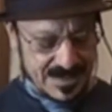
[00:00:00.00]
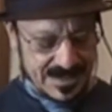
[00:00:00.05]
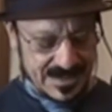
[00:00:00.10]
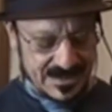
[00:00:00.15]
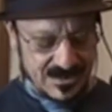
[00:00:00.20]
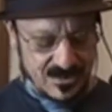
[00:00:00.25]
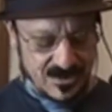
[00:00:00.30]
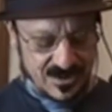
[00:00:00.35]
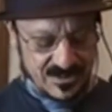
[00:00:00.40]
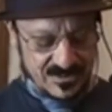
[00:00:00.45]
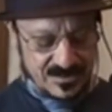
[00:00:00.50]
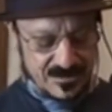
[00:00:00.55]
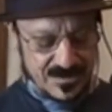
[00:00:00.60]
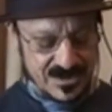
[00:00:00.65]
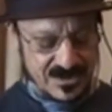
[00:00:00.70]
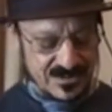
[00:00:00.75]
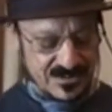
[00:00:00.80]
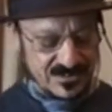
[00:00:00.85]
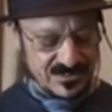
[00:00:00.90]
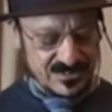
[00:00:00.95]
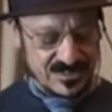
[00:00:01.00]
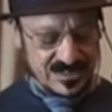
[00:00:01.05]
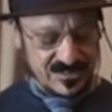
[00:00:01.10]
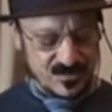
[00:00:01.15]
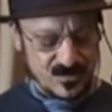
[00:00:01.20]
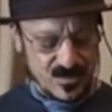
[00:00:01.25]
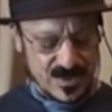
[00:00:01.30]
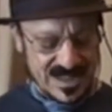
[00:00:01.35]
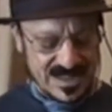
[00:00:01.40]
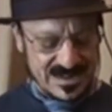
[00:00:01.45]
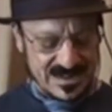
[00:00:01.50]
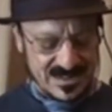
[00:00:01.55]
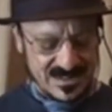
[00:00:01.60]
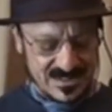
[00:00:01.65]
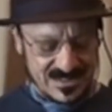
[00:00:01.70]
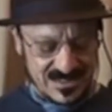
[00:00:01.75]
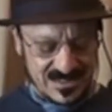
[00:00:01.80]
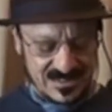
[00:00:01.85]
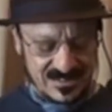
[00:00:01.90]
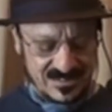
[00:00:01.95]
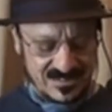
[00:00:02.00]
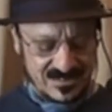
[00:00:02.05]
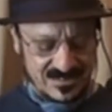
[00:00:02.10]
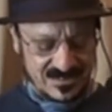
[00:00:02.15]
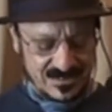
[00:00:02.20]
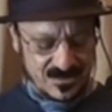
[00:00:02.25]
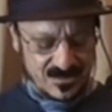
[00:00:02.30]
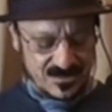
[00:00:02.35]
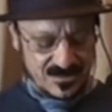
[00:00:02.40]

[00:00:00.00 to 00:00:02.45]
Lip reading: And A Course in Miracles says, when this